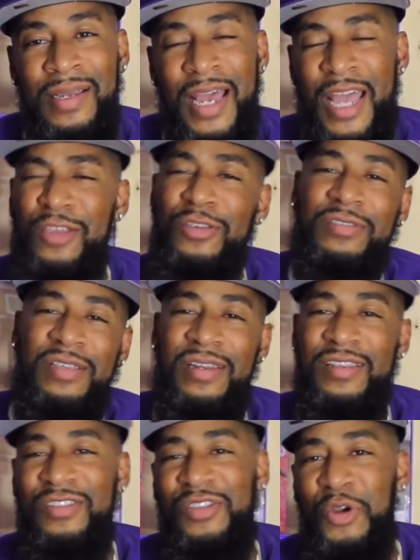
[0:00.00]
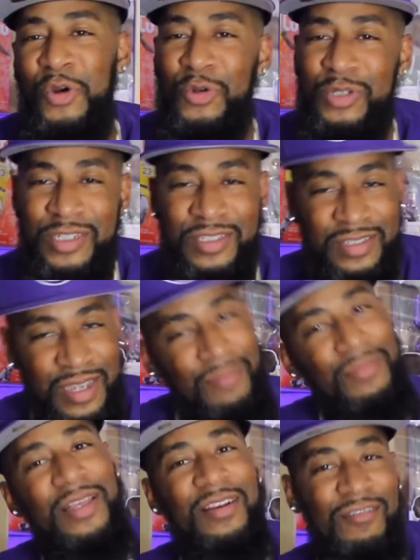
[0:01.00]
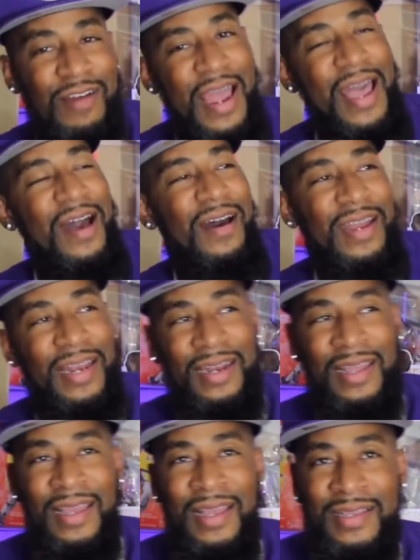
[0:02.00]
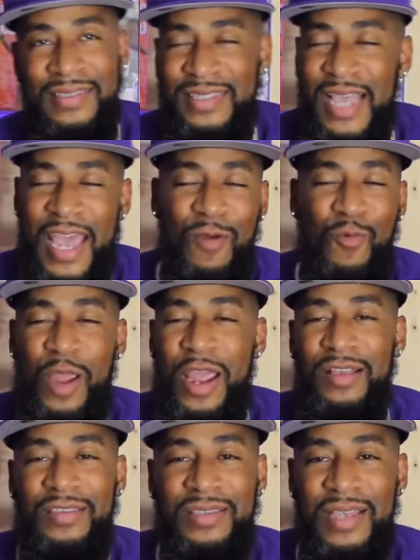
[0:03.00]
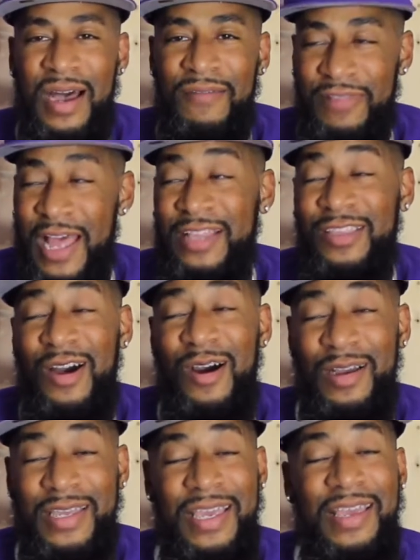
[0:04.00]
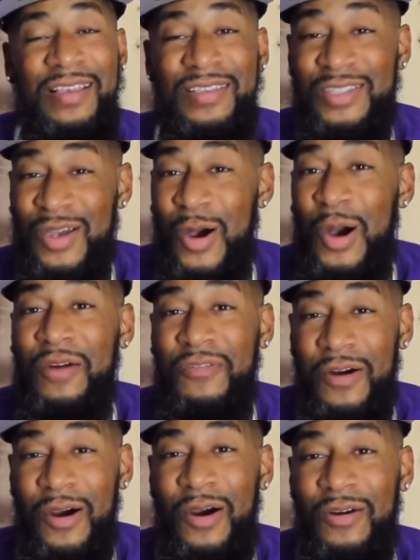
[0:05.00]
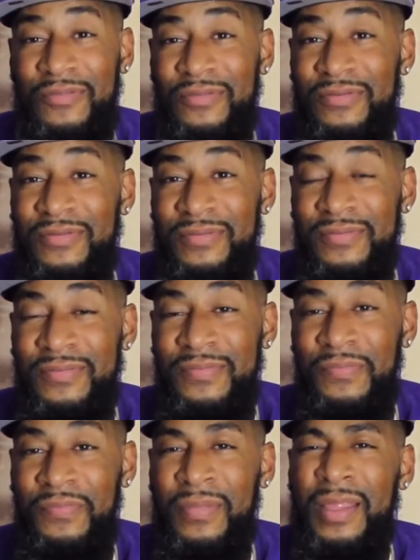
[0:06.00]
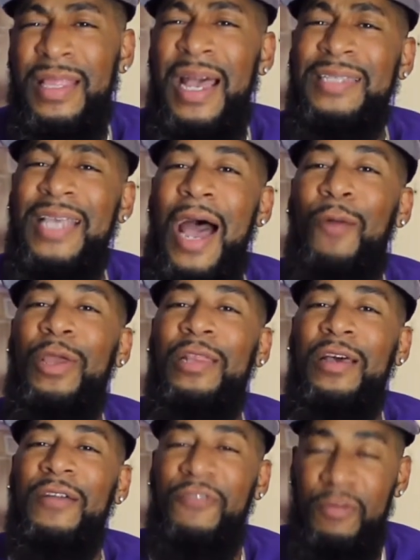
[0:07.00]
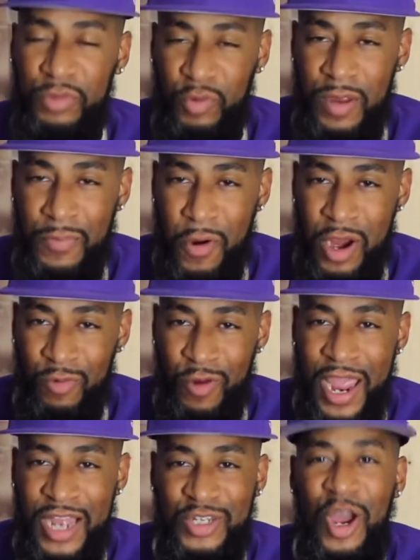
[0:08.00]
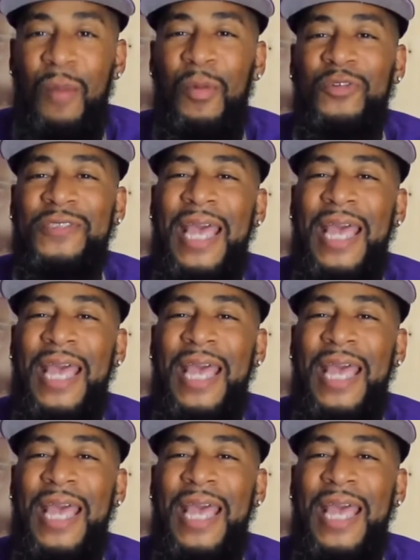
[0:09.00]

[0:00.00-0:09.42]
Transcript: and you see this dude just stumbling around and saying weird stuff like, dog, he is off. That's how we look from 3-point range almost